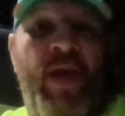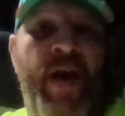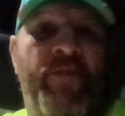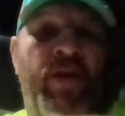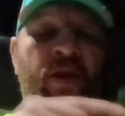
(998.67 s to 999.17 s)

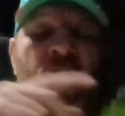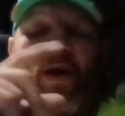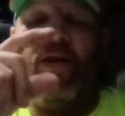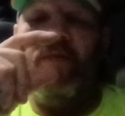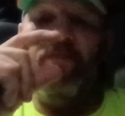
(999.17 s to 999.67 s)
having to
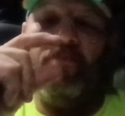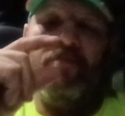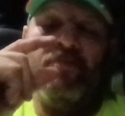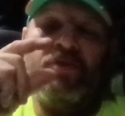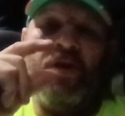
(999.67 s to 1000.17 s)
cut
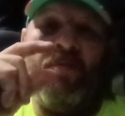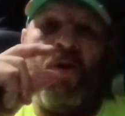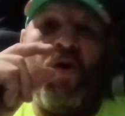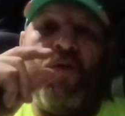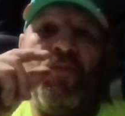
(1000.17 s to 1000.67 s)
some
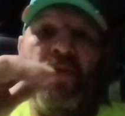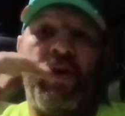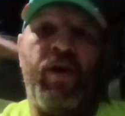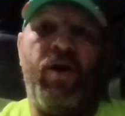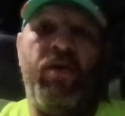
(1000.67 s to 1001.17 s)
off of
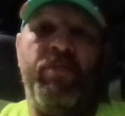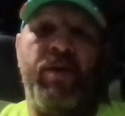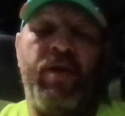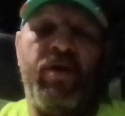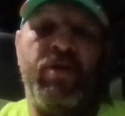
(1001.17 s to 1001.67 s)
the cup
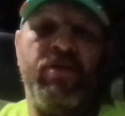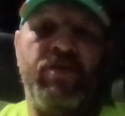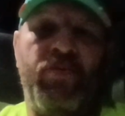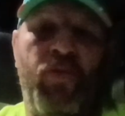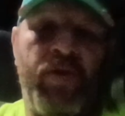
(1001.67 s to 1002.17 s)

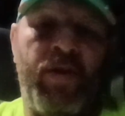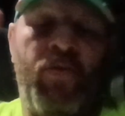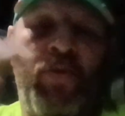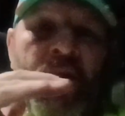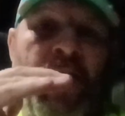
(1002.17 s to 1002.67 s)
because it wasn't
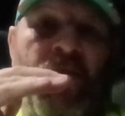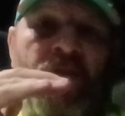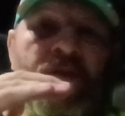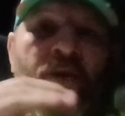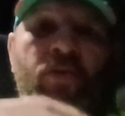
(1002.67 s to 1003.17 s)
going down
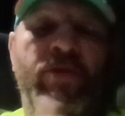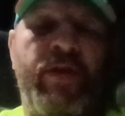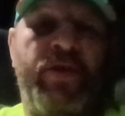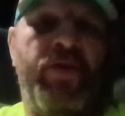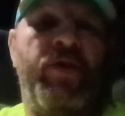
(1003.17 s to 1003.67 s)
as low as
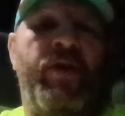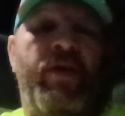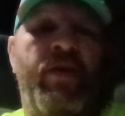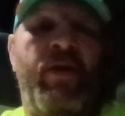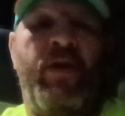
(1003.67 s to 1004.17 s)
it could.
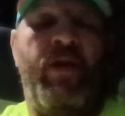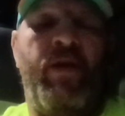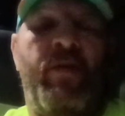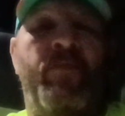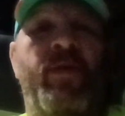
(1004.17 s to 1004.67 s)

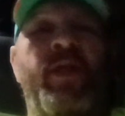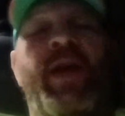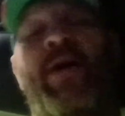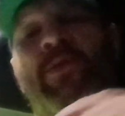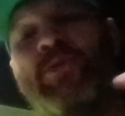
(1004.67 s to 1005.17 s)
But
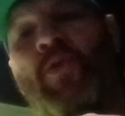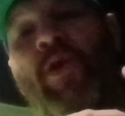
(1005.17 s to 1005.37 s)
then I was